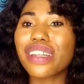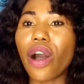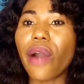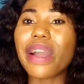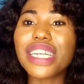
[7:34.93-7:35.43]

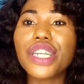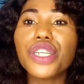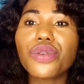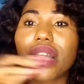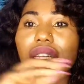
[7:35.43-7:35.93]
already
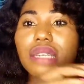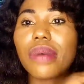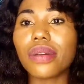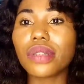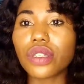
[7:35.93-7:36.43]
knew that
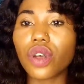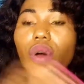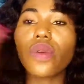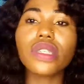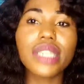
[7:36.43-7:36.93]
about
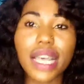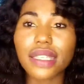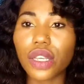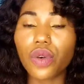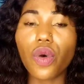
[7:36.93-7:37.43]
Dettol
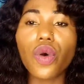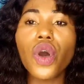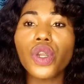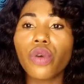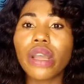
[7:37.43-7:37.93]
years ago,
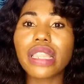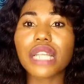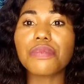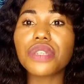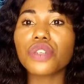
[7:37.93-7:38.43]
knowing
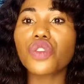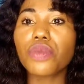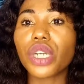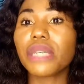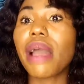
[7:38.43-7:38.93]
that putting too
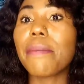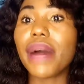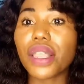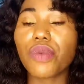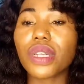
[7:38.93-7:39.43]
much in my
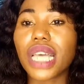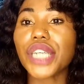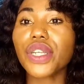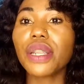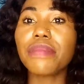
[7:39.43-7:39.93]
bath water
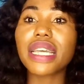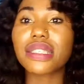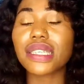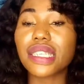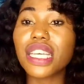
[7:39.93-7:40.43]
actually
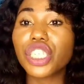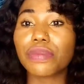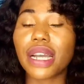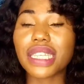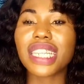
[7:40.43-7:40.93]
makes it itch
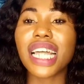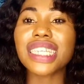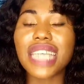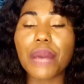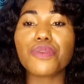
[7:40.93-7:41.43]
my skin. And
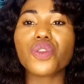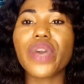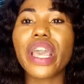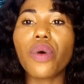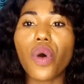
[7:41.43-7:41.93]
it happens
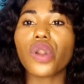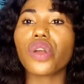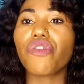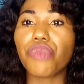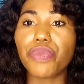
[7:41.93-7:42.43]
to a whole
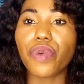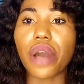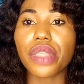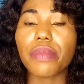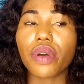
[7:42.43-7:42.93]
lot of people
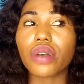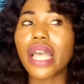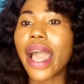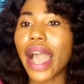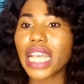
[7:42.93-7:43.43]
out there, because
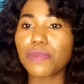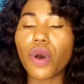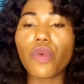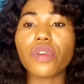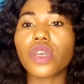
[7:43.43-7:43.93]
I
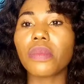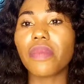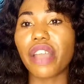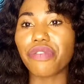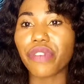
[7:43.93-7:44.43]
spoke with some of
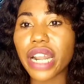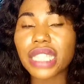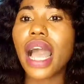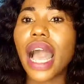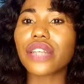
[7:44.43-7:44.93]
my
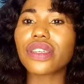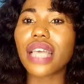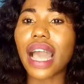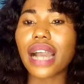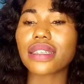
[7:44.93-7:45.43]
friends. I just
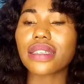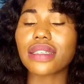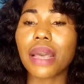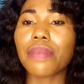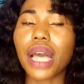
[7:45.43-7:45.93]
asked
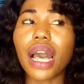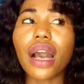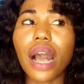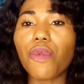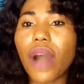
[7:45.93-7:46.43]
them that,
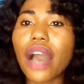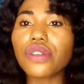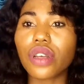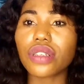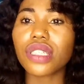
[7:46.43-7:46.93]

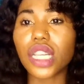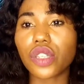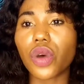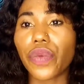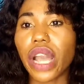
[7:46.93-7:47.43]
how does
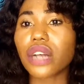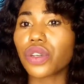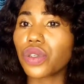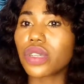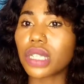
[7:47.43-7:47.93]
Dettol react
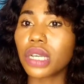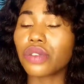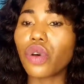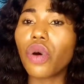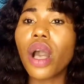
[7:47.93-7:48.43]
on your skin?
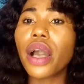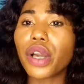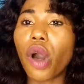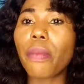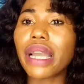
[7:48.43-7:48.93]
So
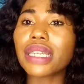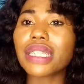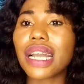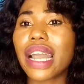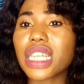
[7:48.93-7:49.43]
combining
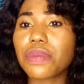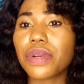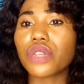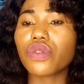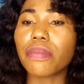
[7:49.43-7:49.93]
their
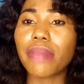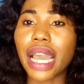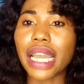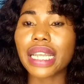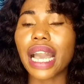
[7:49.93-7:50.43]
experience with
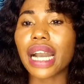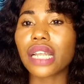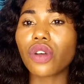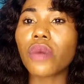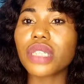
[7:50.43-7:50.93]
mine, I
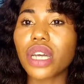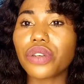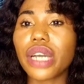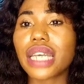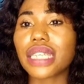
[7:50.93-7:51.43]
can come tell
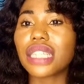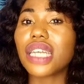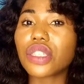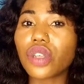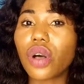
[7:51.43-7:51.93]
you guys that
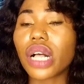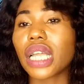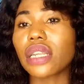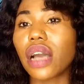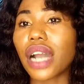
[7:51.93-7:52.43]
Dettol
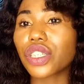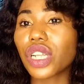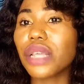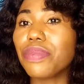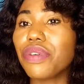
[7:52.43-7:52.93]
can actually
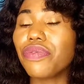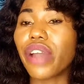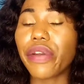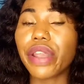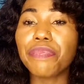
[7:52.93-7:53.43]
be
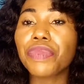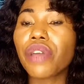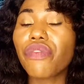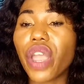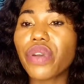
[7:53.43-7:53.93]

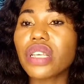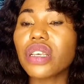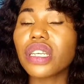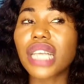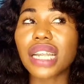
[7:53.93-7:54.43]

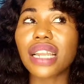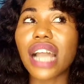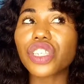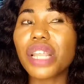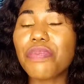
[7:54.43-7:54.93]
it can
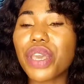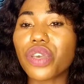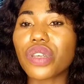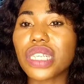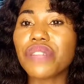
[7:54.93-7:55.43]
actually make
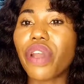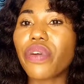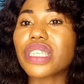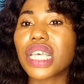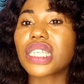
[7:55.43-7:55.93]
your skin
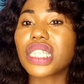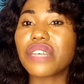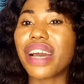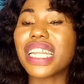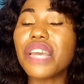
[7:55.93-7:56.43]
very
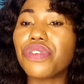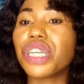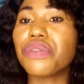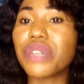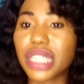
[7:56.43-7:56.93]
sensitive and even
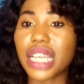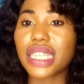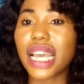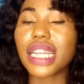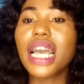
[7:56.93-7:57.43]

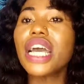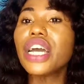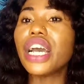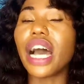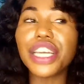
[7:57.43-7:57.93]
irritated,
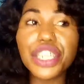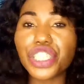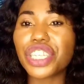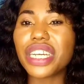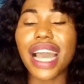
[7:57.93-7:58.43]

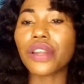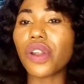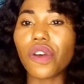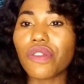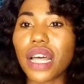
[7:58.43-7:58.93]
itchy and
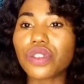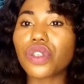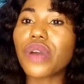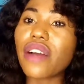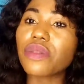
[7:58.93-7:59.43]
all of that. So
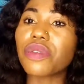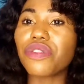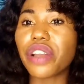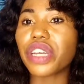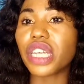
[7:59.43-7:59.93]
you have to be very